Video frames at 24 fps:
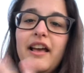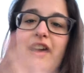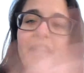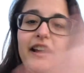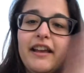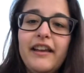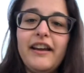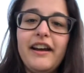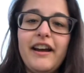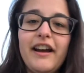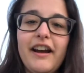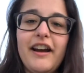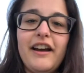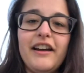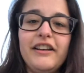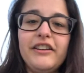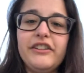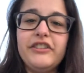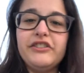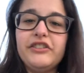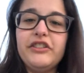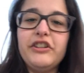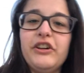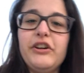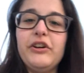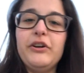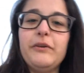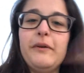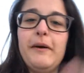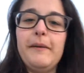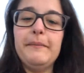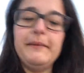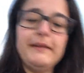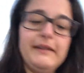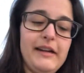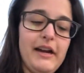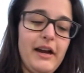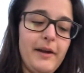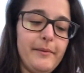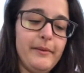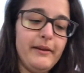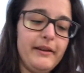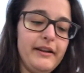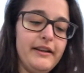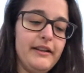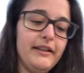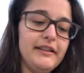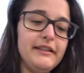Hey guys, so update time,
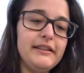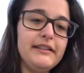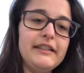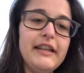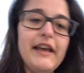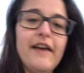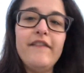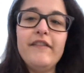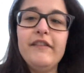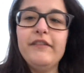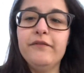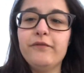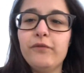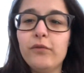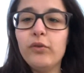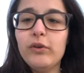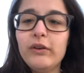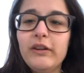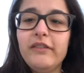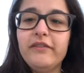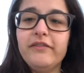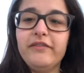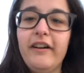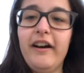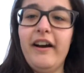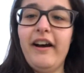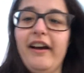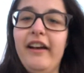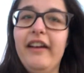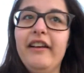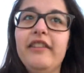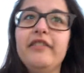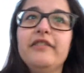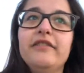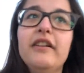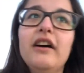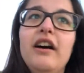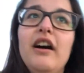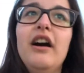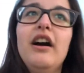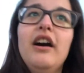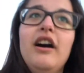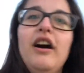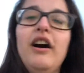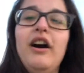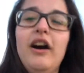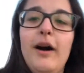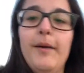it is 7:45.
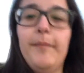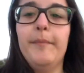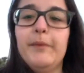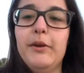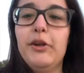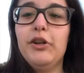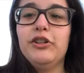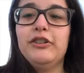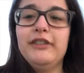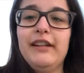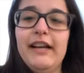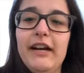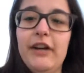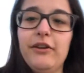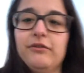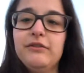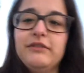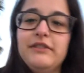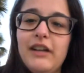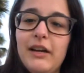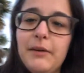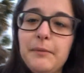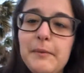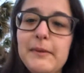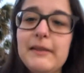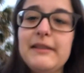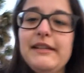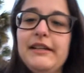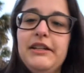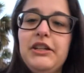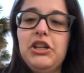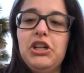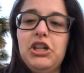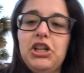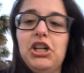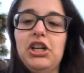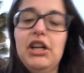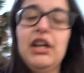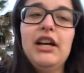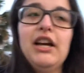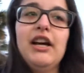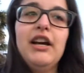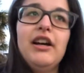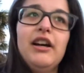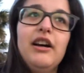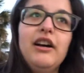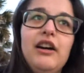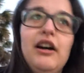We are now done with dinner,
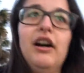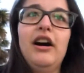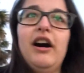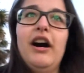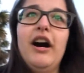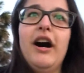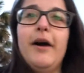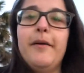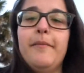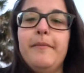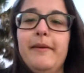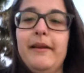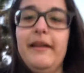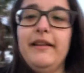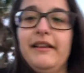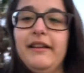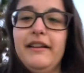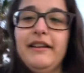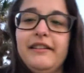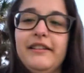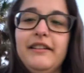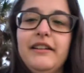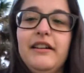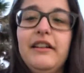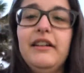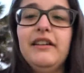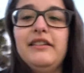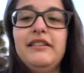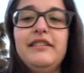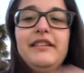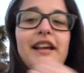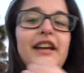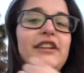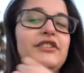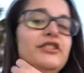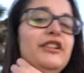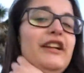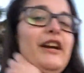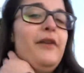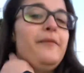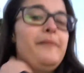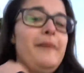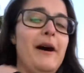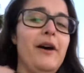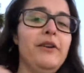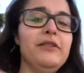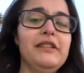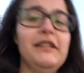and yeah, so now
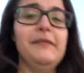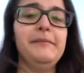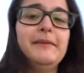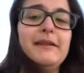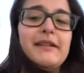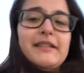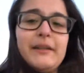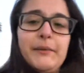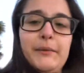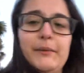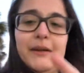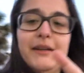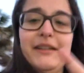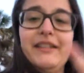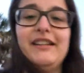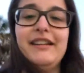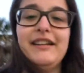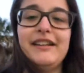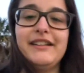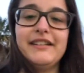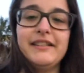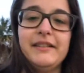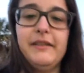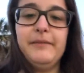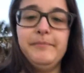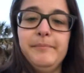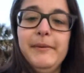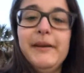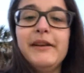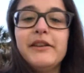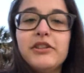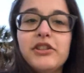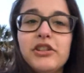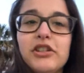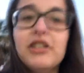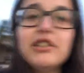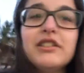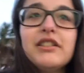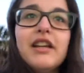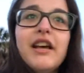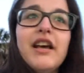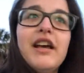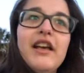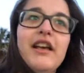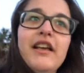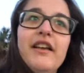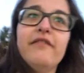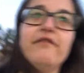I'm outside because I wanted to take some pictures in
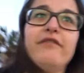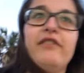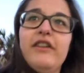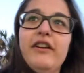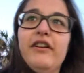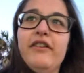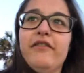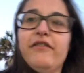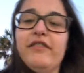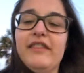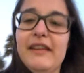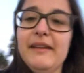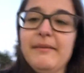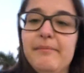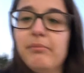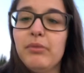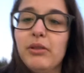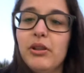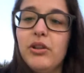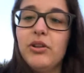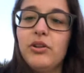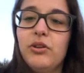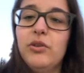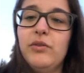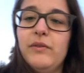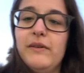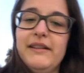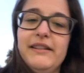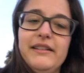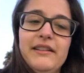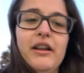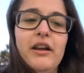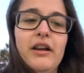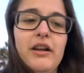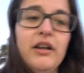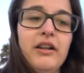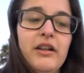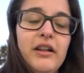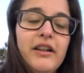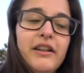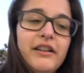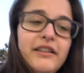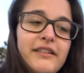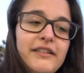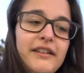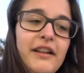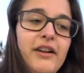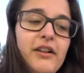front of the blue and
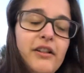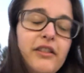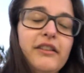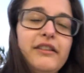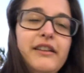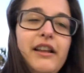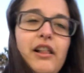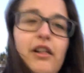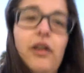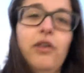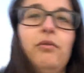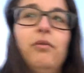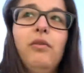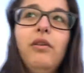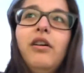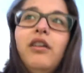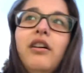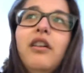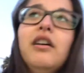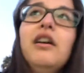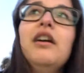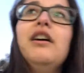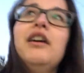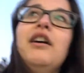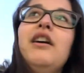the yellow wall,